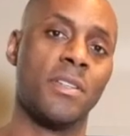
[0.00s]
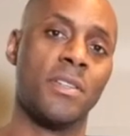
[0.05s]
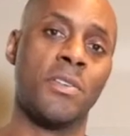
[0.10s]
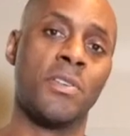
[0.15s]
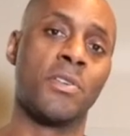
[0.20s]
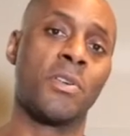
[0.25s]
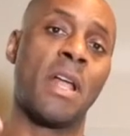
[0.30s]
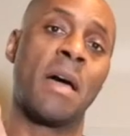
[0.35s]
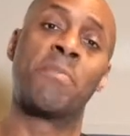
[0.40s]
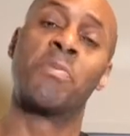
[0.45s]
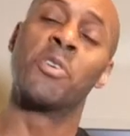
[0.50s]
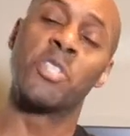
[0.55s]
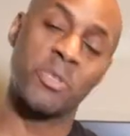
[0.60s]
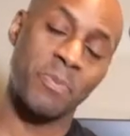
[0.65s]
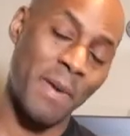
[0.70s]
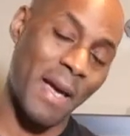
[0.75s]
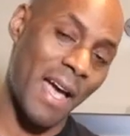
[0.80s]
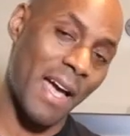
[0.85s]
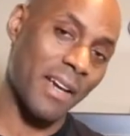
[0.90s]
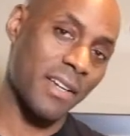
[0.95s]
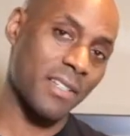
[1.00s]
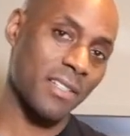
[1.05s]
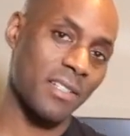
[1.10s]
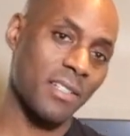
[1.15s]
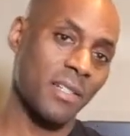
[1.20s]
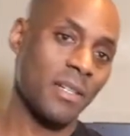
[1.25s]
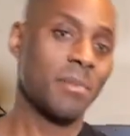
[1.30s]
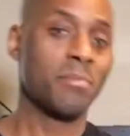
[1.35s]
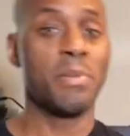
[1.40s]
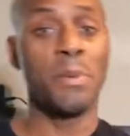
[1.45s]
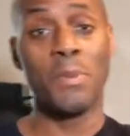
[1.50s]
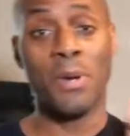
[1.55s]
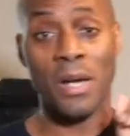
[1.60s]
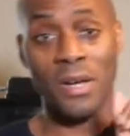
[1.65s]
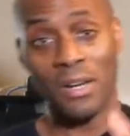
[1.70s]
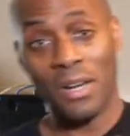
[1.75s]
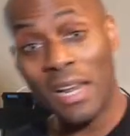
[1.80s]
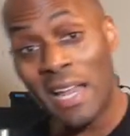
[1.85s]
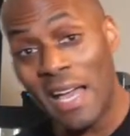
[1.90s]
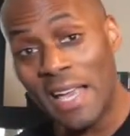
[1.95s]
You're gonna have pushback. People are
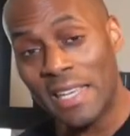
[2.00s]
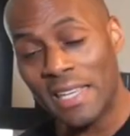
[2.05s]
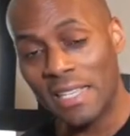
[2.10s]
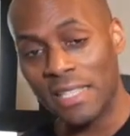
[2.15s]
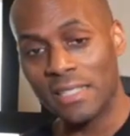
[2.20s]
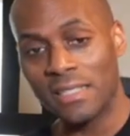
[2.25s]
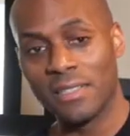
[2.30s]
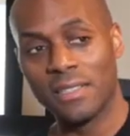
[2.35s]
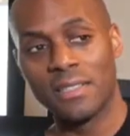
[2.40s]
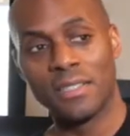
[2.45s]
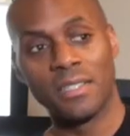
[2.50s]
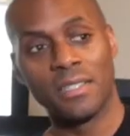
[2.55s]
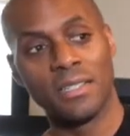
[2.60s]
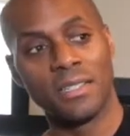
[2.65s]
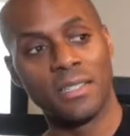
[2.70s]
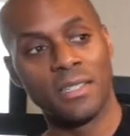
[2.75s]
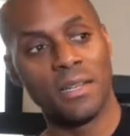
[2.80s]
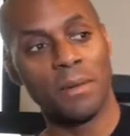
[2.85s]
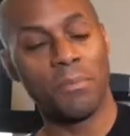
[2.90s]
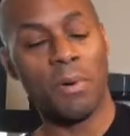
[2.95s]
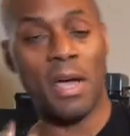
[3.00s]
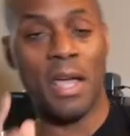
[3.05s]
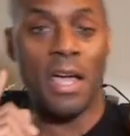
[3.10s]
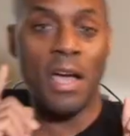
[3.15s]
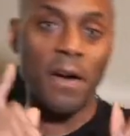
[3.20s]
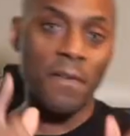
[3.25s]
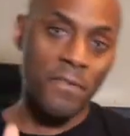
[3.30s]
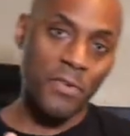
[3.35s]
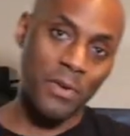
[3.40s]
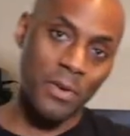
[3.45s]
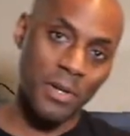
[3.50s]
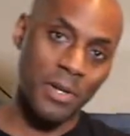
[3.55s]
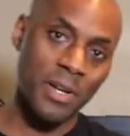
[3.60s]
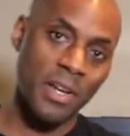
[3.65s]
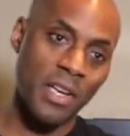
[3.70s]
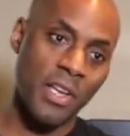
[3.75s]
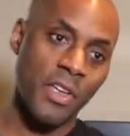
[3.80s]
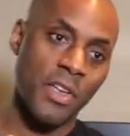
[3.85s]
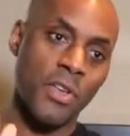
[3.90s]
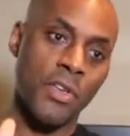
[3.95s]
not gonna like it. But however,
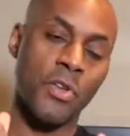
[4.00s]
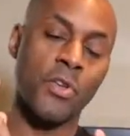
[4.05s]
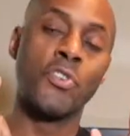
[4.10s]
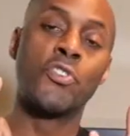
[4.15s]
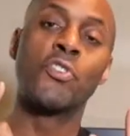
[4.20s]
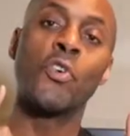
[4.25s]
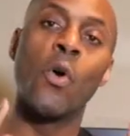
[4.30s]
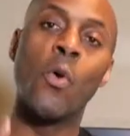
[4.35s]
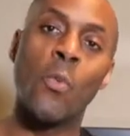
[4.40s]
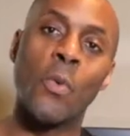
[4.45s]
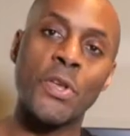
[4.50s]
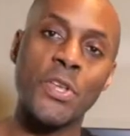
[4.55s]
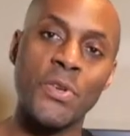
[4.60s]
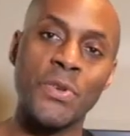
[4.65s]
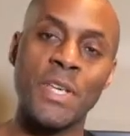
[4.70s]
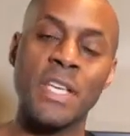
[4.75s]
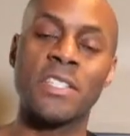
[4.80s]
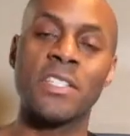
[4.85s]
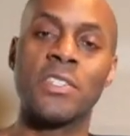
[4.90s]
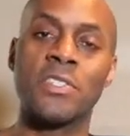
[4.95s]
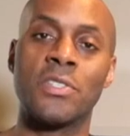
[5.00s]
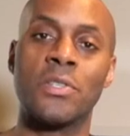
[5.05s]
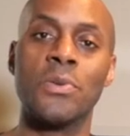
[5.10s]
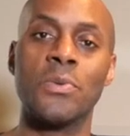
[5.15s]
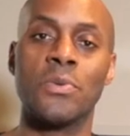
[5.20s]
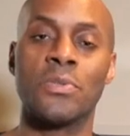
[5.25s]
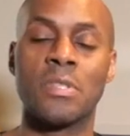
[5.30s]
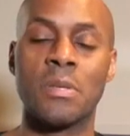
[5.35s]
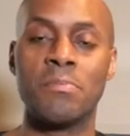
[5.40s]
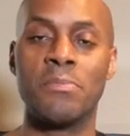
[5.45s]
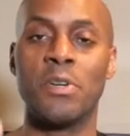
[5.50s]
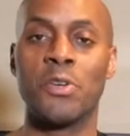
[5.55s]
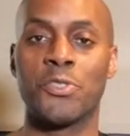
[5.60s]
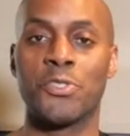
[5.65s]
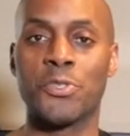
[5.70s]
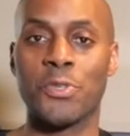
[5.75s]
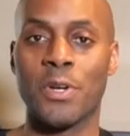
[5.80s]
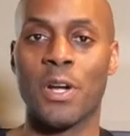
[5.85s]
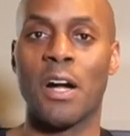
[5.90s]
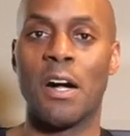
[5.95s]
you're doing what you need to do to
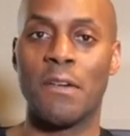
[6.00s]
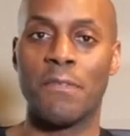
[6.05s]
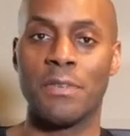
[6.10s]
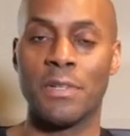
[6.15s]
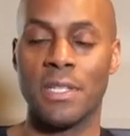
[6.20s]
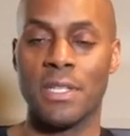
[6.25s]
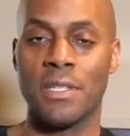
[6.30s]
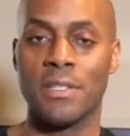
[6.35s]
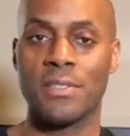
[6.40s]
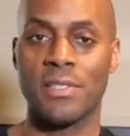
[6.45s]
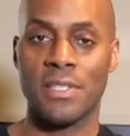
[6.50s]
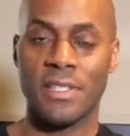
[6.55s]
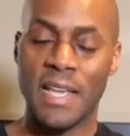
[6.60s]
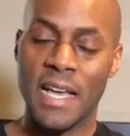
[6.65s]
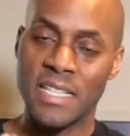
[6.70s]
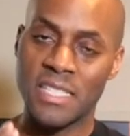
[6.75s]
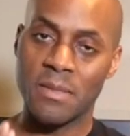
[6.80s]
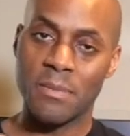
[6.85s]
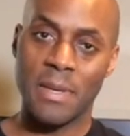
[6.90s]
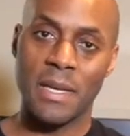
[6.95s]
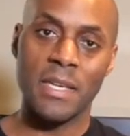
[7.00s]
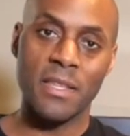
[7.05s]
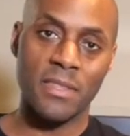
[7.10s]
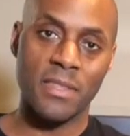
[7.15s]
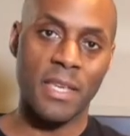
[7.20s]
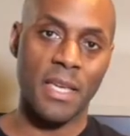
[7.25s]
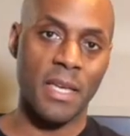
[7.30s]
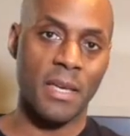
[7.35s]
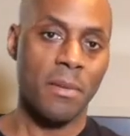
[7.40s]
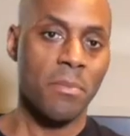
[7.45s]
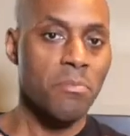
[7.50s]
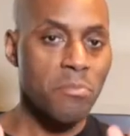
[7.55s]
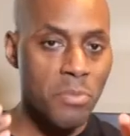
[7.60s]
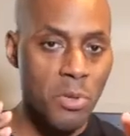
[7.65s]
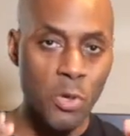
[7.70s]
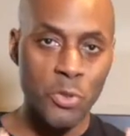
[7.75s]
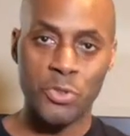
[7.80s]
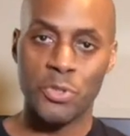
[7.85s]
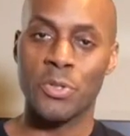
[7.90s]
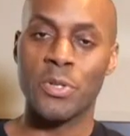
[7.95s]
build your confidence. And that's the main thing.
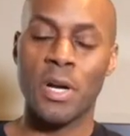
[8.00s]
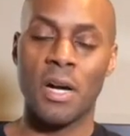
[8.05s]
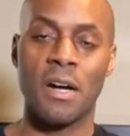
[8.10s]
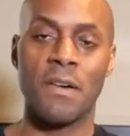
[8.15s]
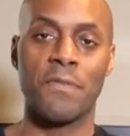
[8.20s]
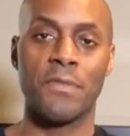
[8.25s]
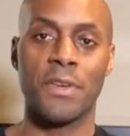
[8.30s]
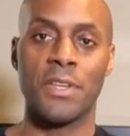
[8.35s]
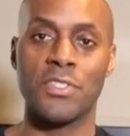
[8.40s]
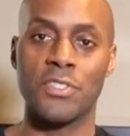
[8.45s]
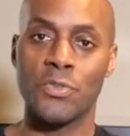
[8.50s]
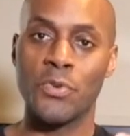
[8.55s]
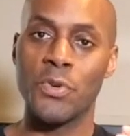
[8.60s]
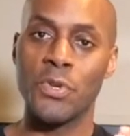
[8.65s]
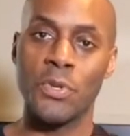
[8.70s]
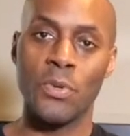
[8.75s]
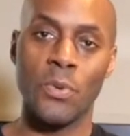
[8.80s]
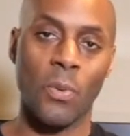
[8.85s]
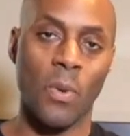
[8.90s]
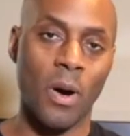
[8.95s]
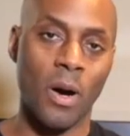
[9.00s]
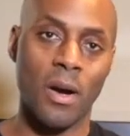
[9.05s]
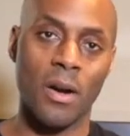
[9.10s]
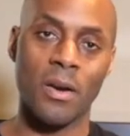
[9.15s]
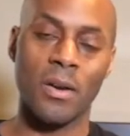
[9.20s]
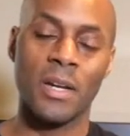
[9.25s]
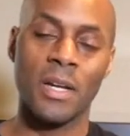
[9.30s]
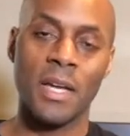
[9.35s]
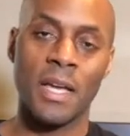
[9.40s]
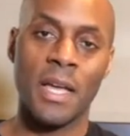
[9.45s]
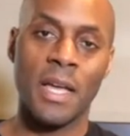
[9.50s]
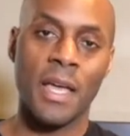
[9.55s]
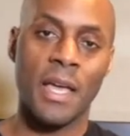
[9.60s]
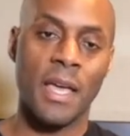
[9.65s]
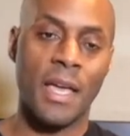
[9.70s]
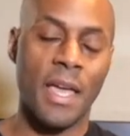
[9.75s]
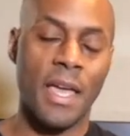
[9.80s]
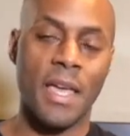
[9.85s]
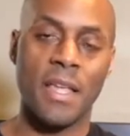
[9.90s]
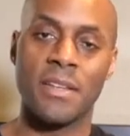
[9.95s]
Build your confidence who you are,
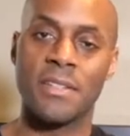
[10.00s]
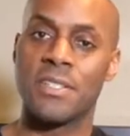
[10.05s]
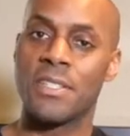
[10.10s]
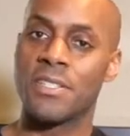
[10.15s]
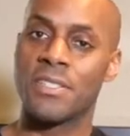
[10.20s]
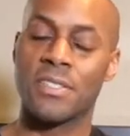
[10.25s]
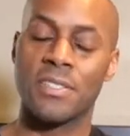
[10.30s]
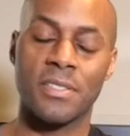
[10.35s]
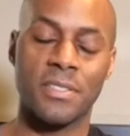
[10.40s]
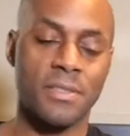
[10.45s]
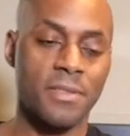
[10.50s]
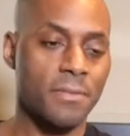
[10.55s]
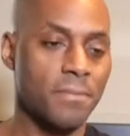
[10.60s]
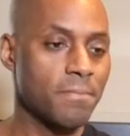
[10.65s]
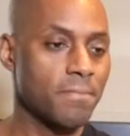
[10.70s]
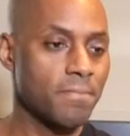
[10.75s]
and just,